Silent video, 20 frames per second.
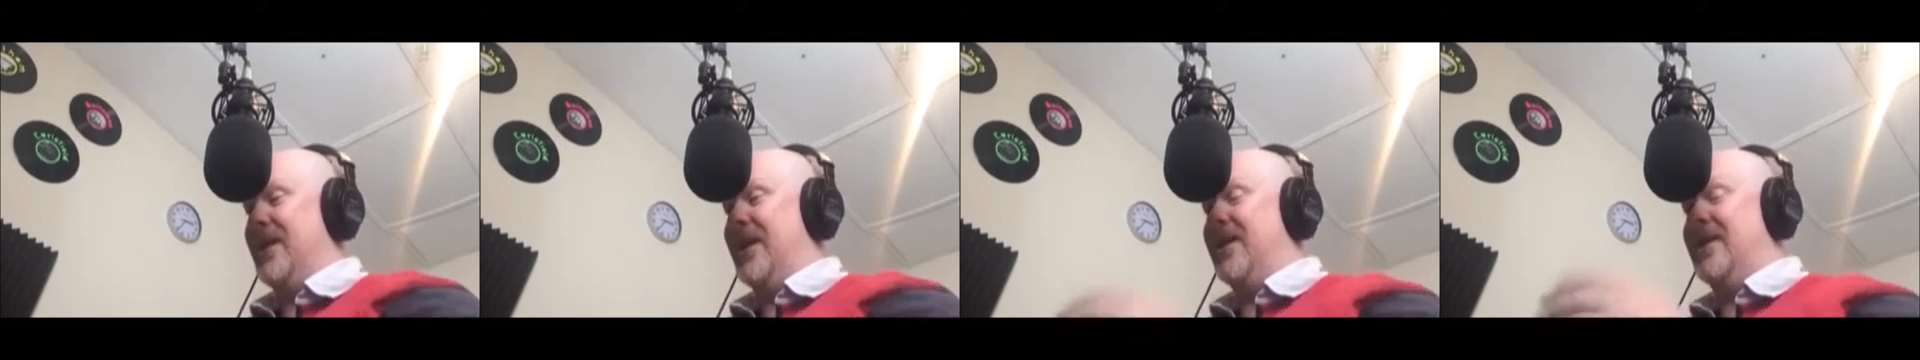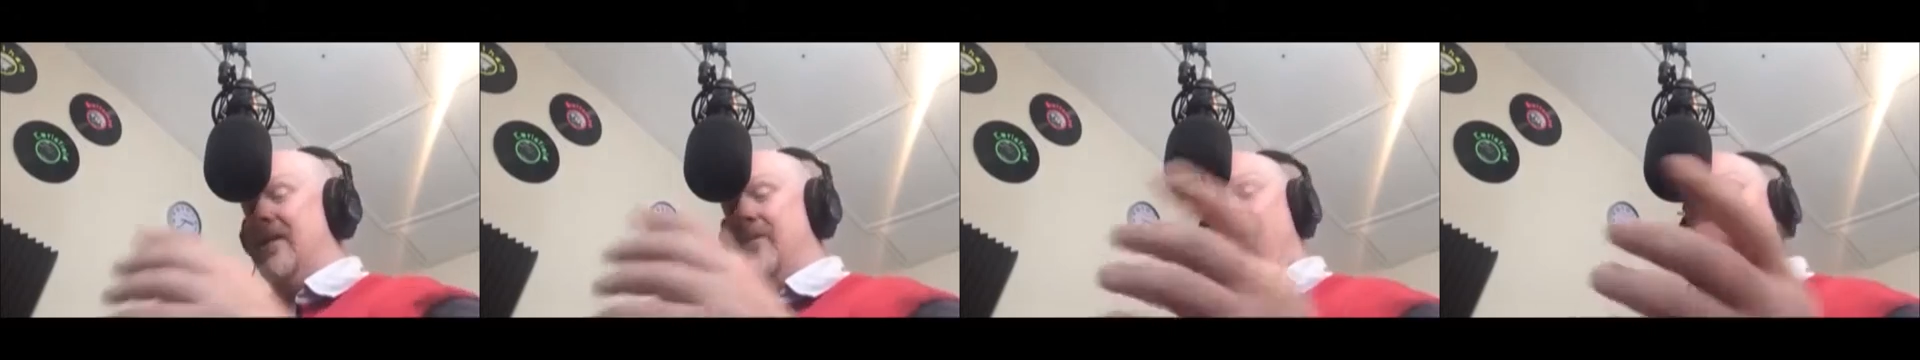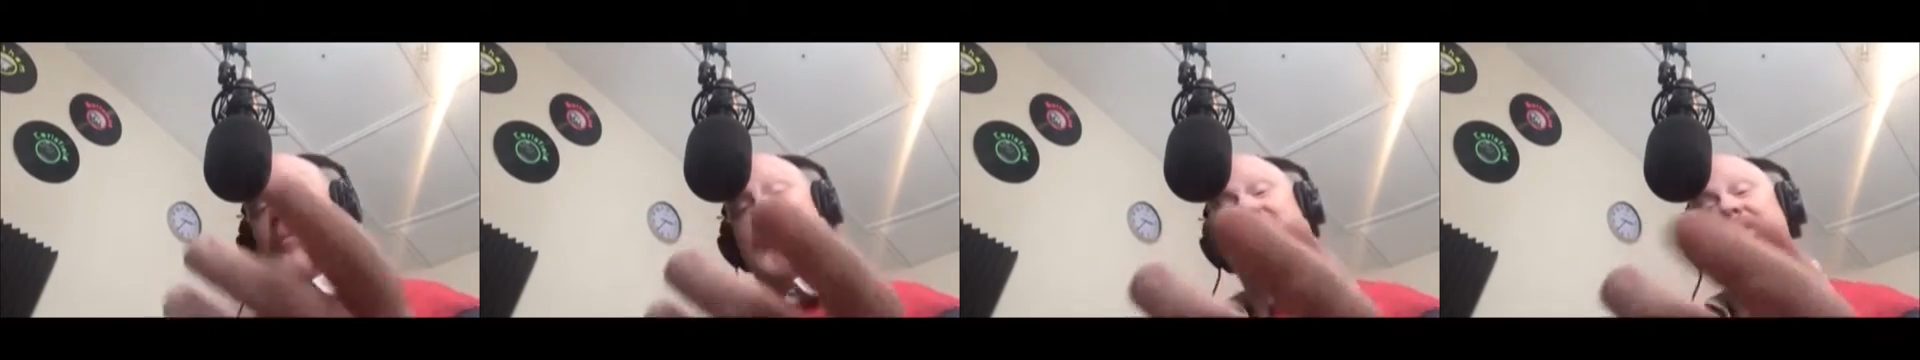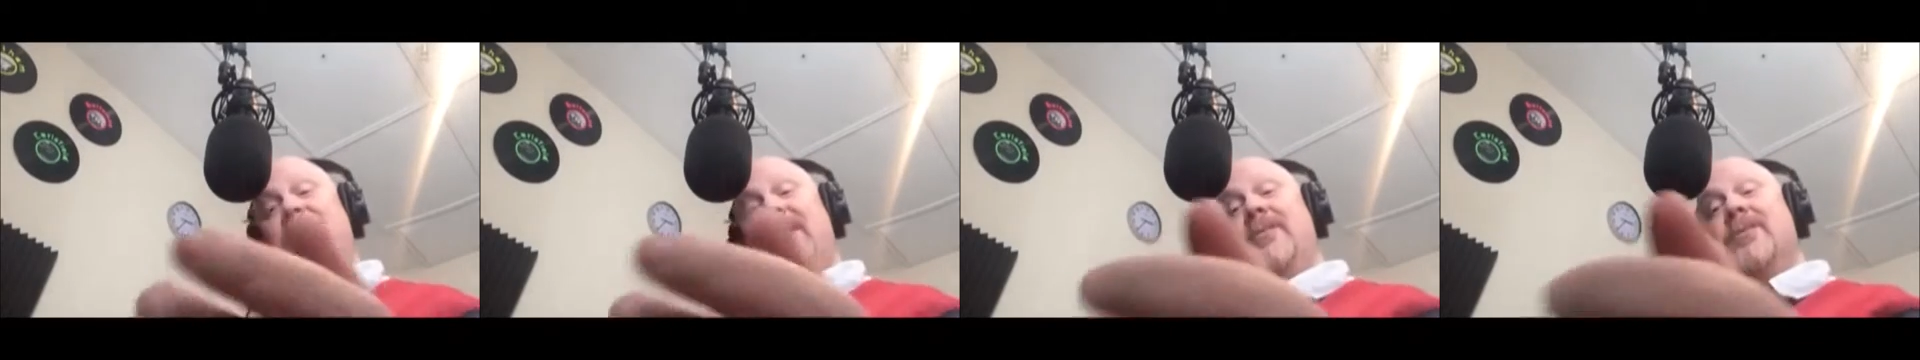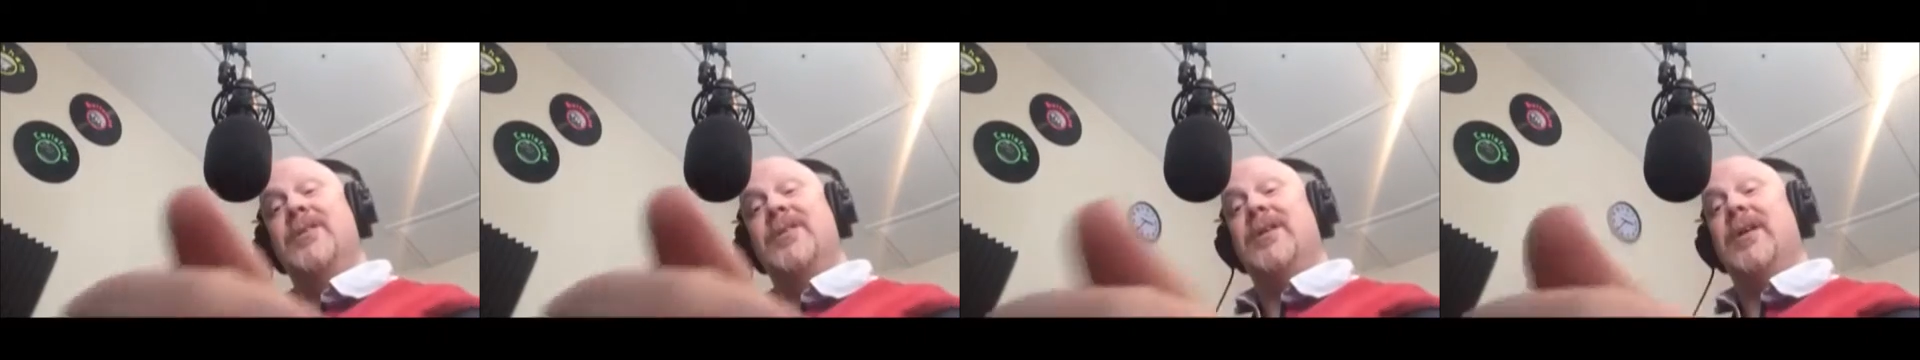He
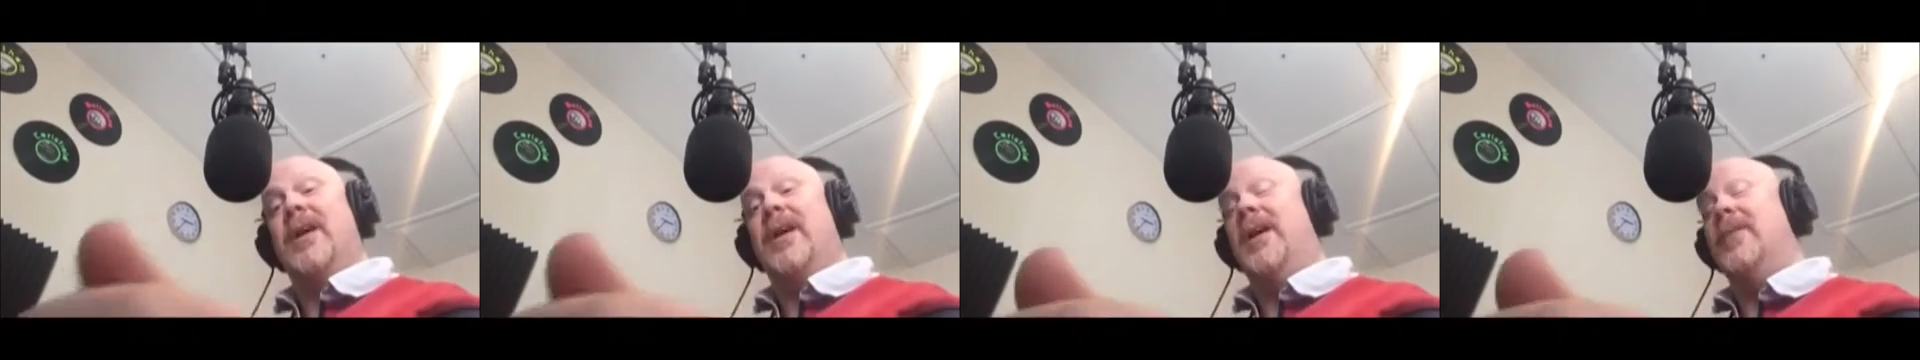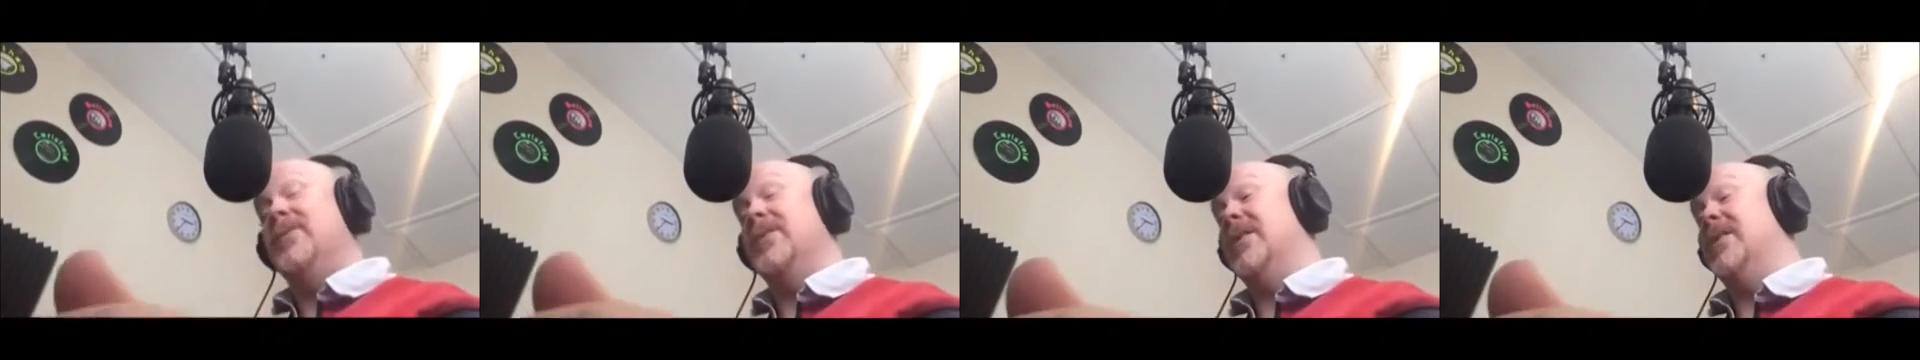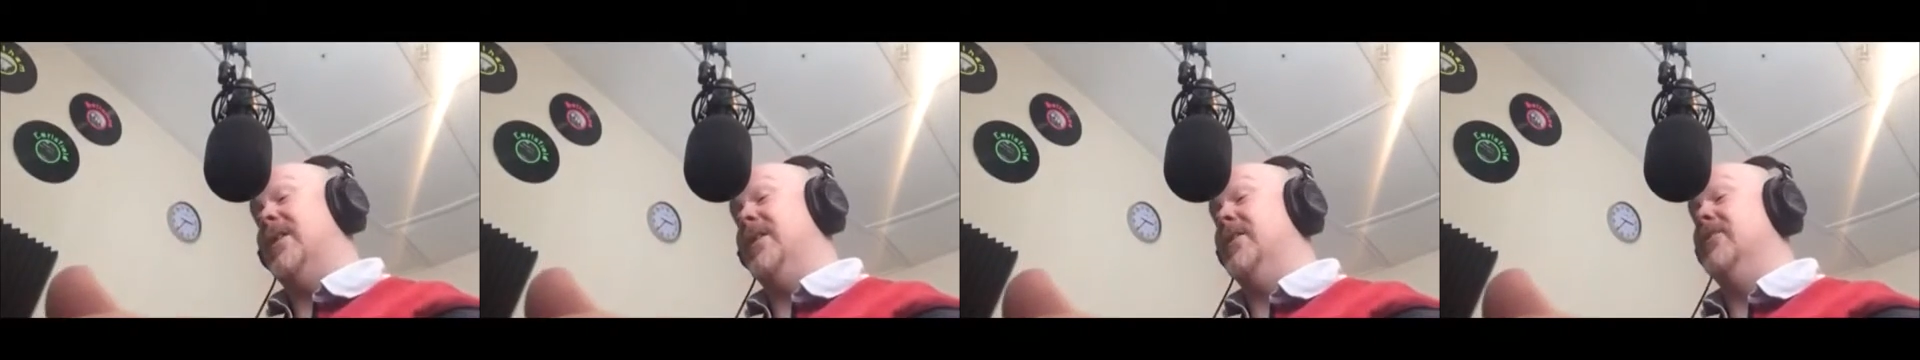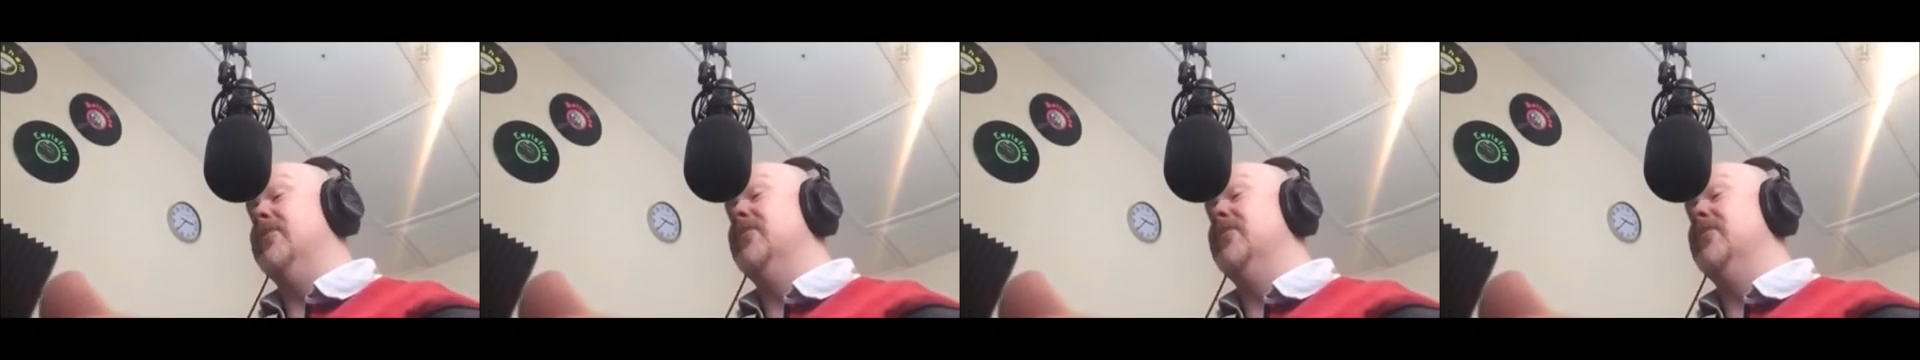was the guy who